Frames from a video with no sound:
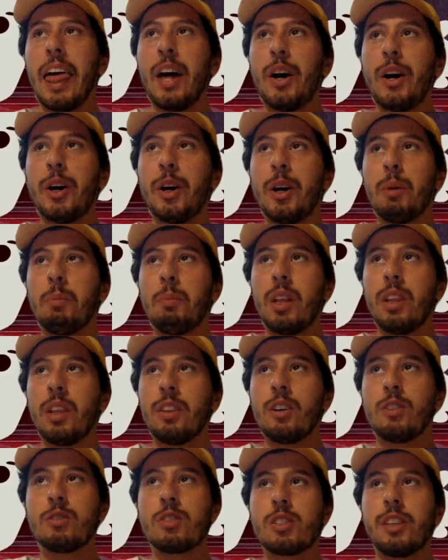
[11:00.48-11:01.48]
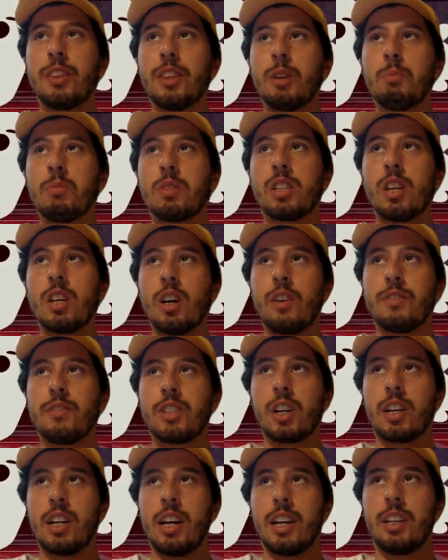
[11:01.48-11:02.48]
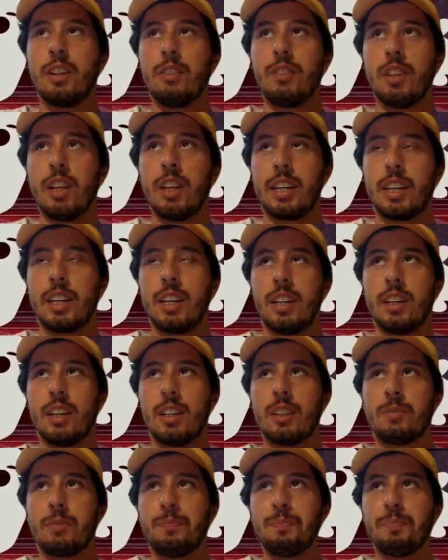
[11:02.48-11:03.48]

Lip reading: And those in themselves are kind of like a